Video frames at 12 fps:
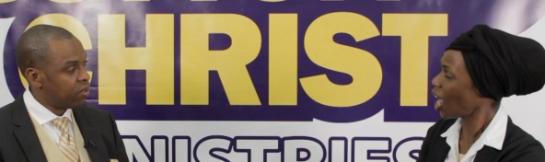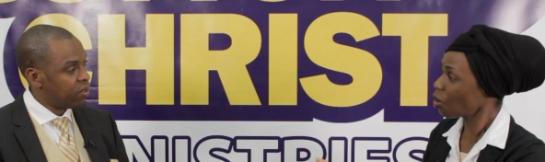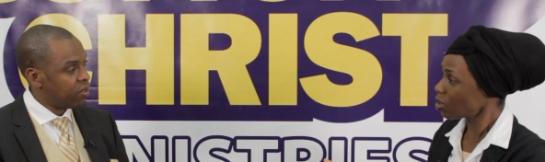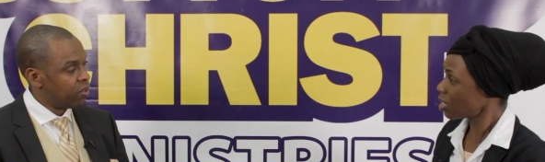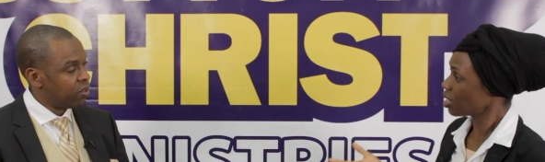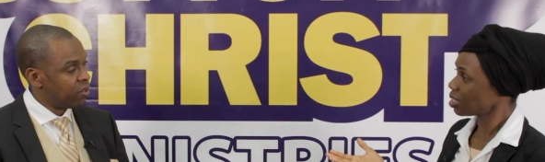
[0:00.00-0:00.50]

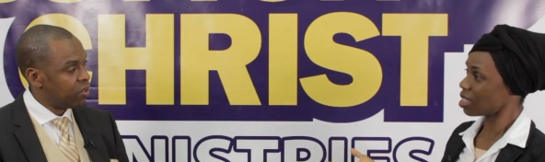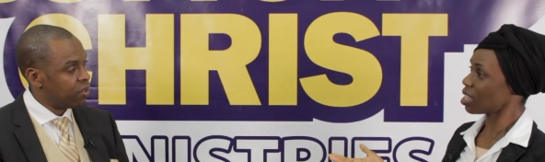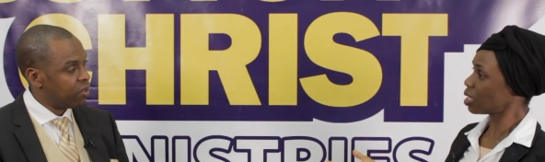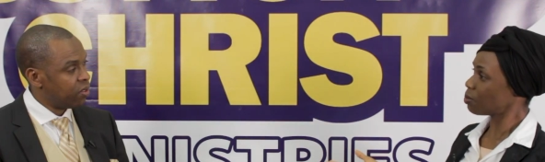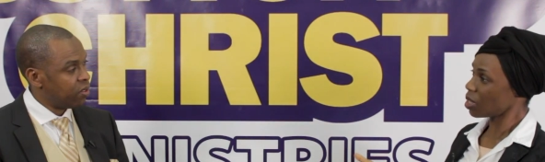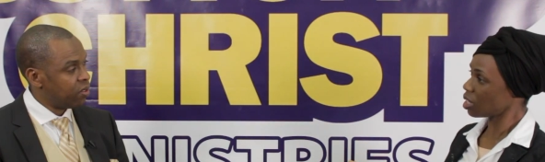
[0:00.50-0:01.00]
Speaker 1: how does
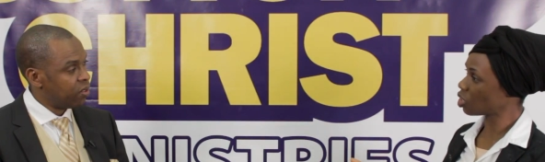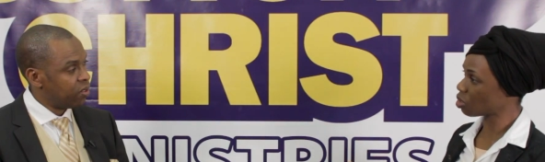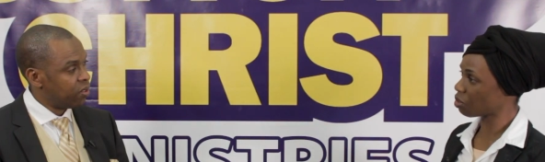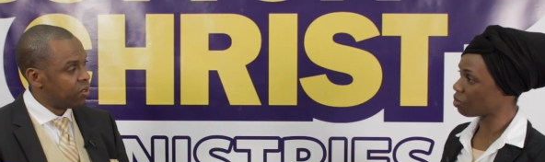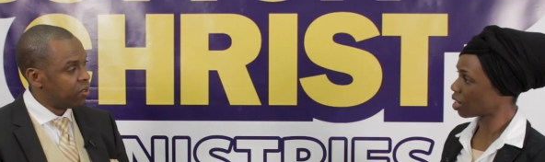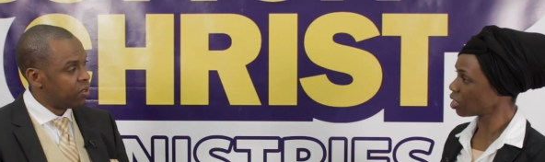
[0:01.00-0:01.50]
this
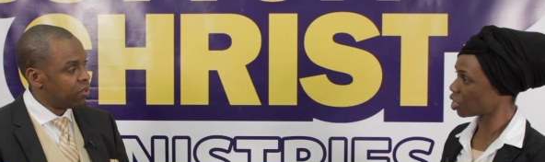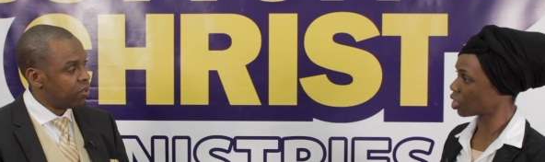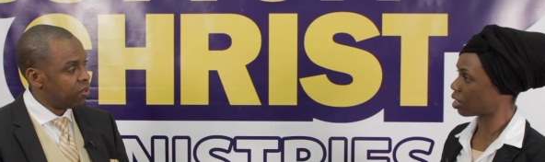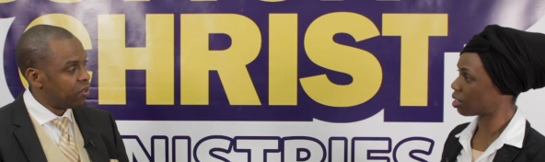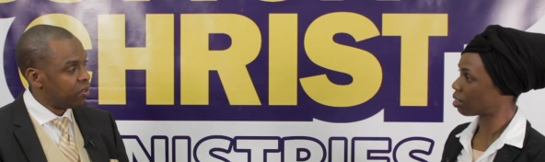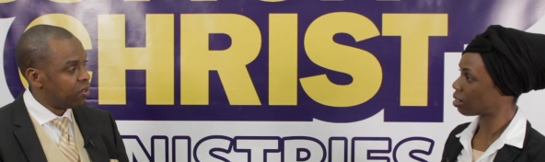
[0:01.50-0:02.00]
ministry
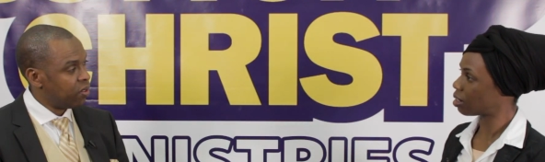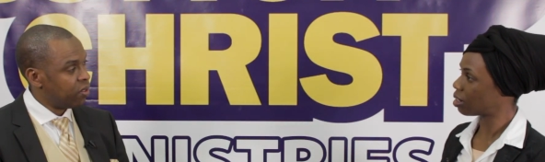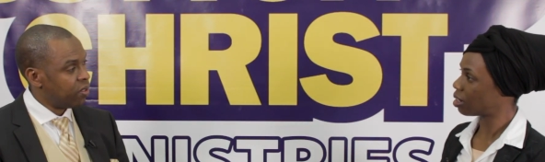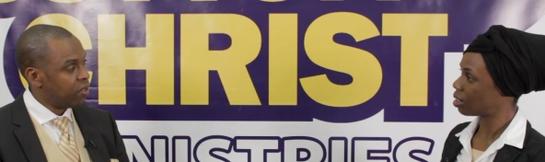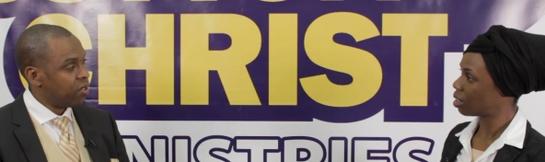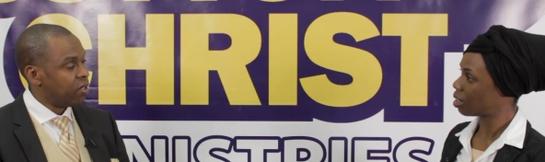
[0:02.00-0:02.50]
function
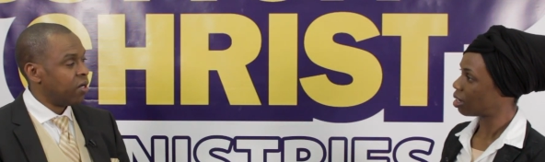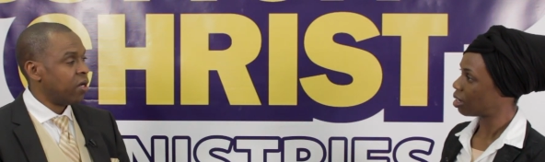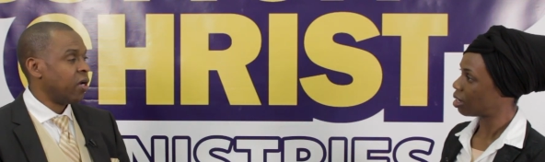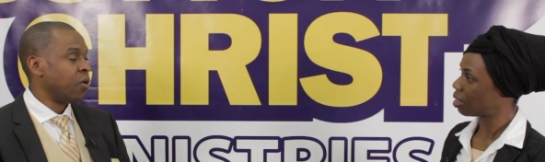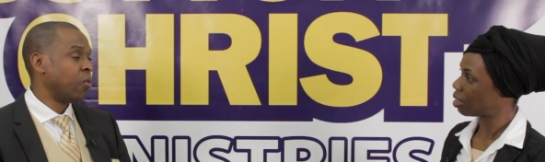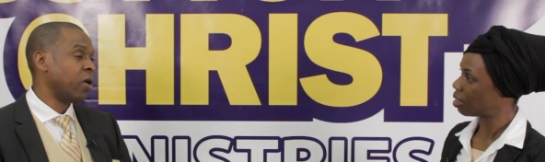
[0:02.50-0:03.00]

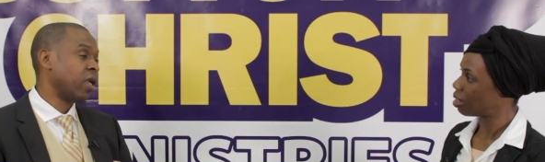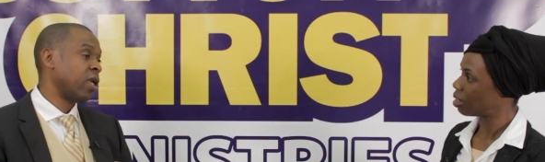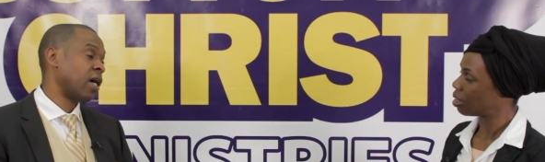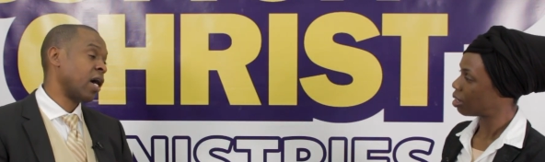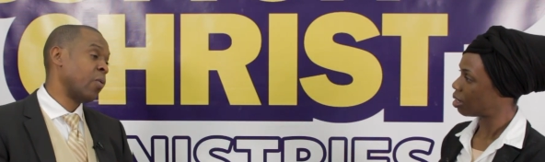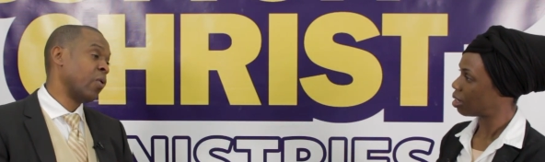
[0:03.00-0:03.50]
Speaker 2: well
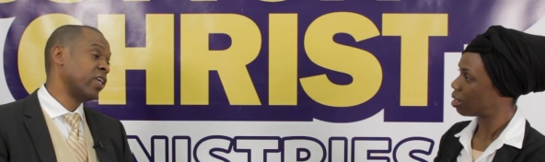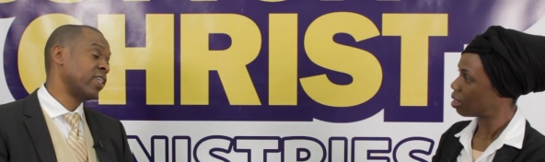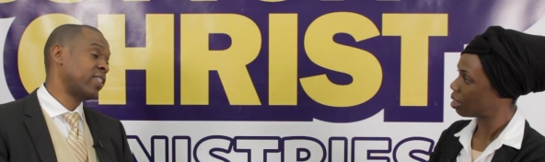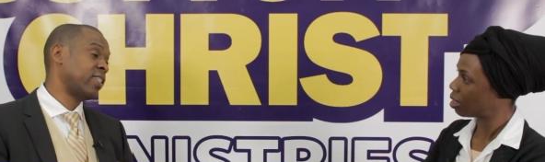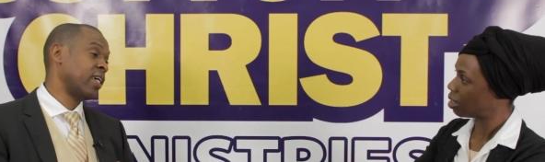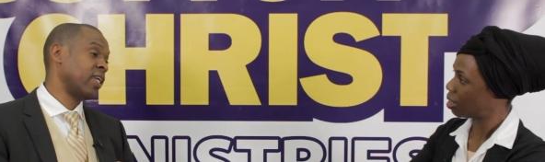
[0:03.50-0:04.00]
i want
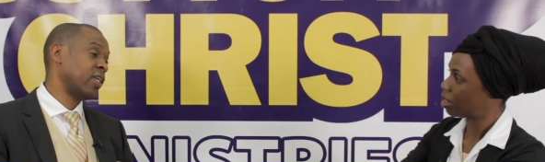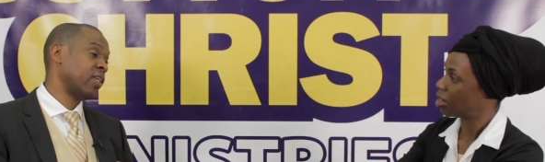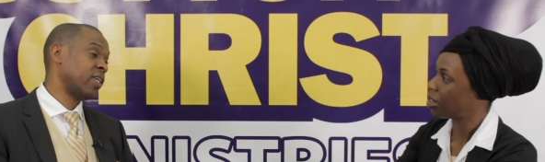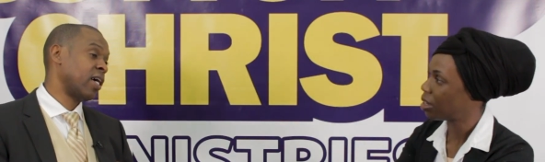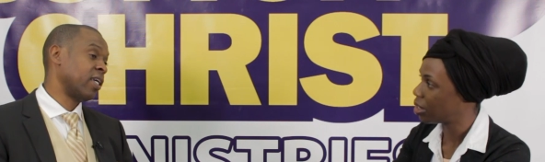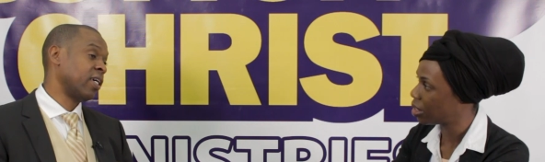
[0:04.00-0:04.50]
to tell
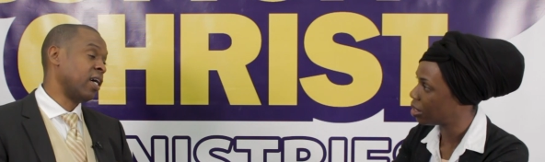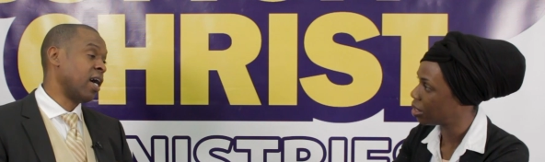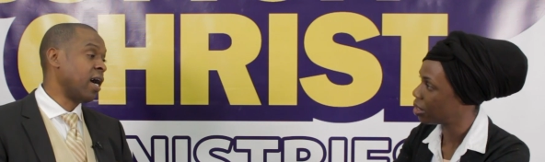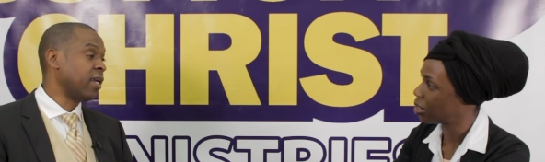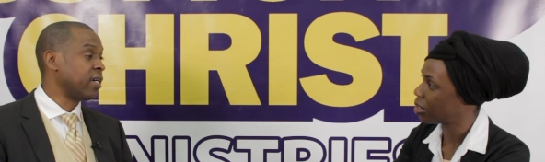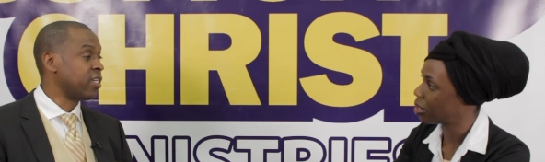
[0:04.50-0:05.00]
you that
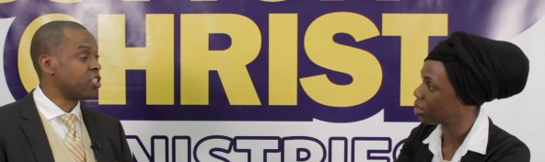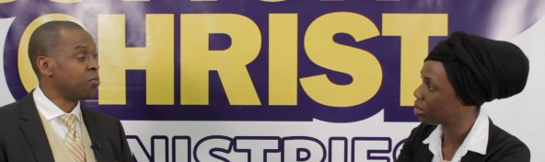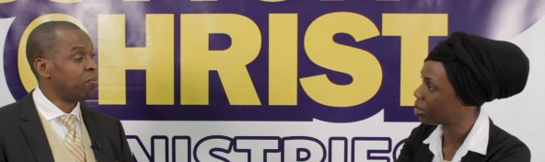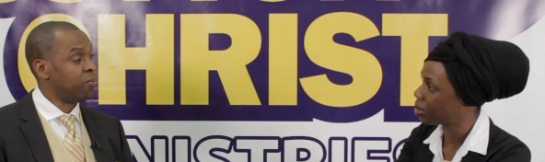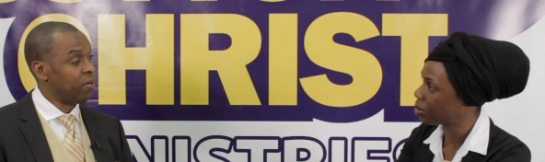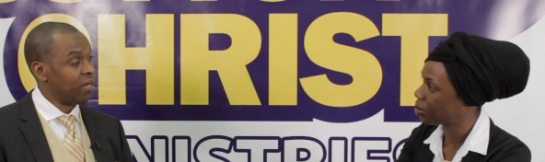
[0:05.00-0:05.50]
god has
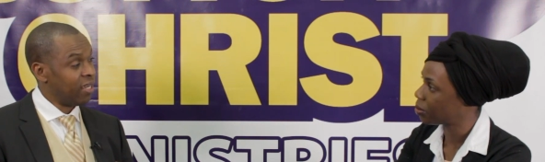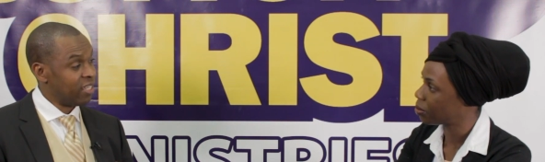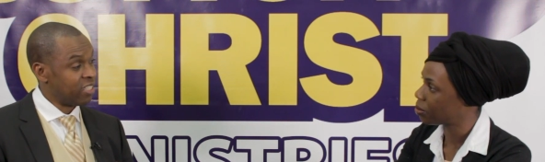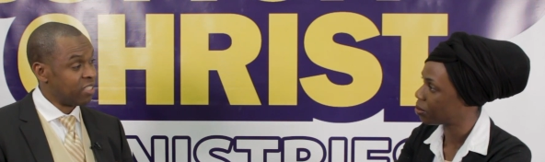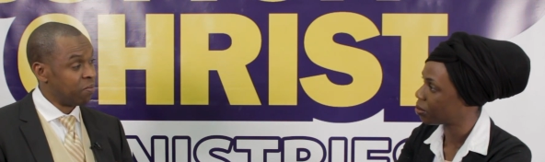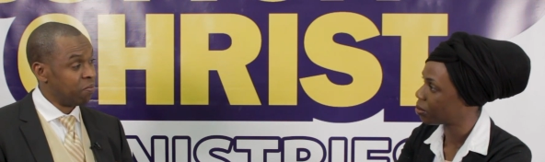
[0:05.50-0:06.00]

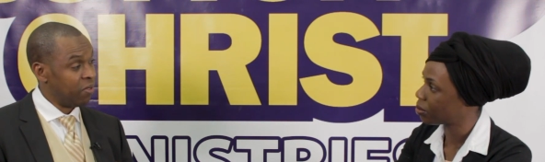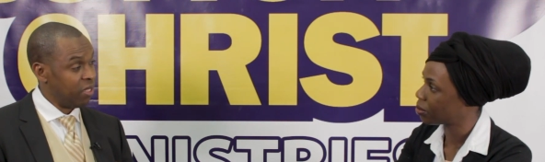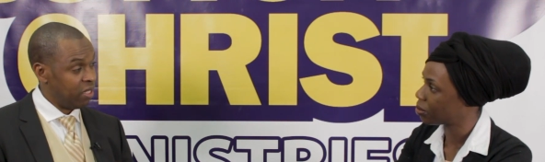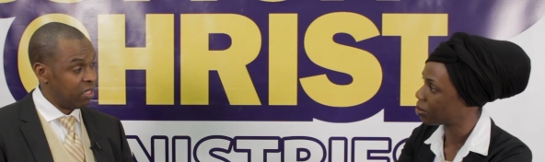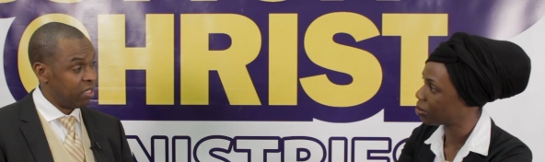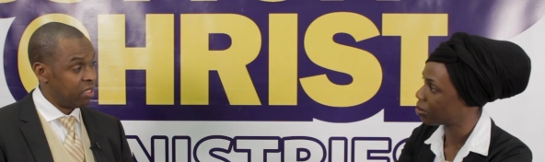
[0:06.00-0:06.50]
blessed
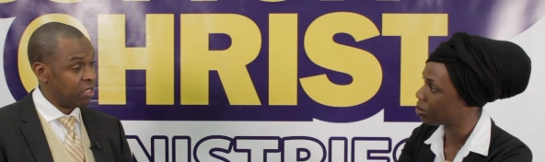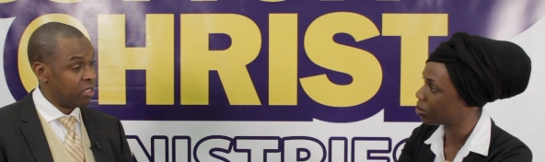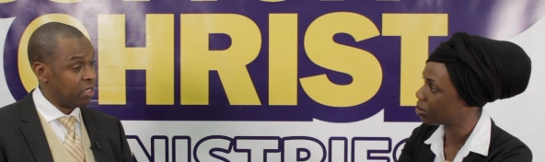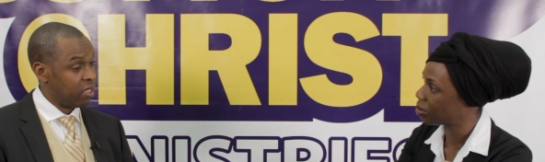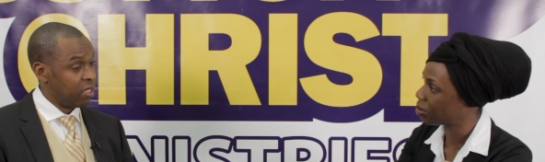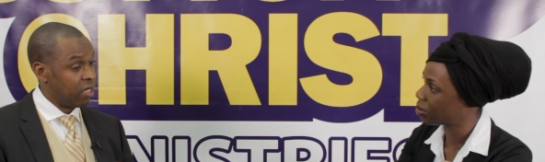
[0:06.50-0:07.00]
me
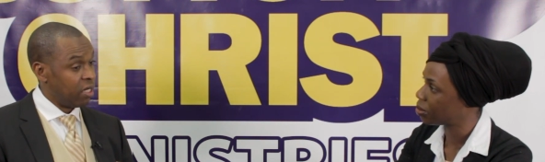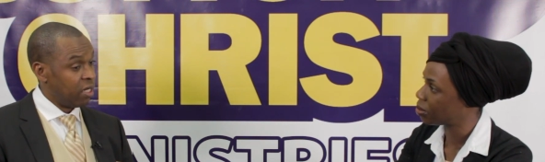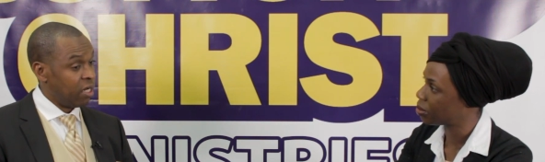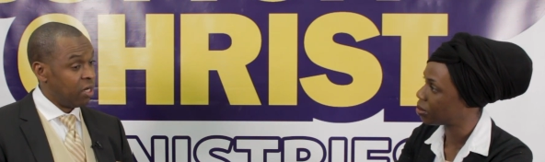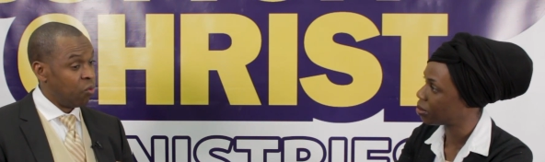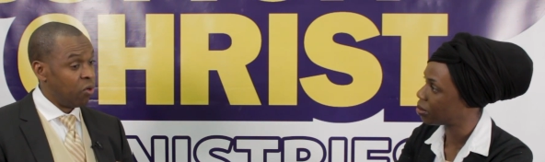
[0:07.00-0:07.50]

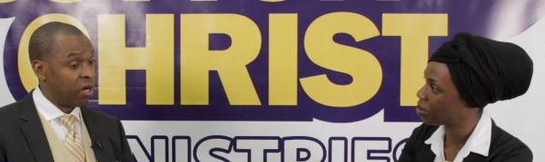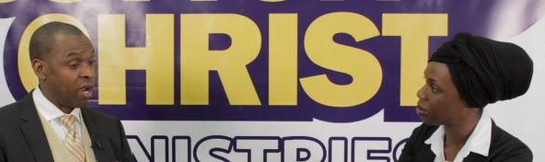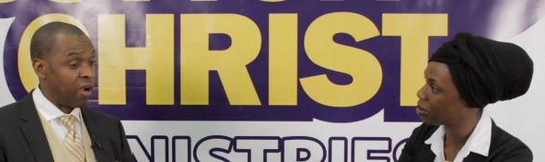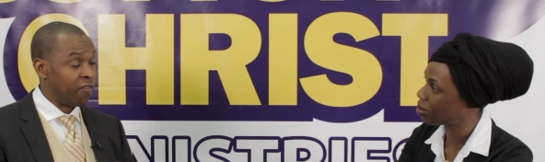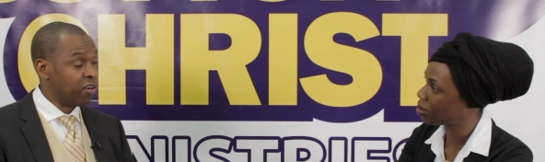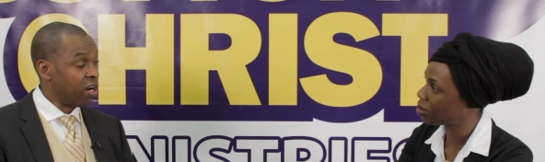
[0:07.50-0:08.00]

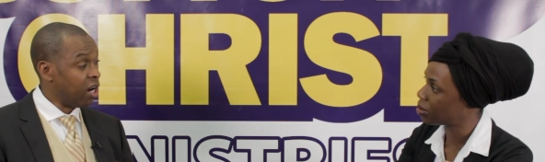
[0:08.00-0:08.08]
where I've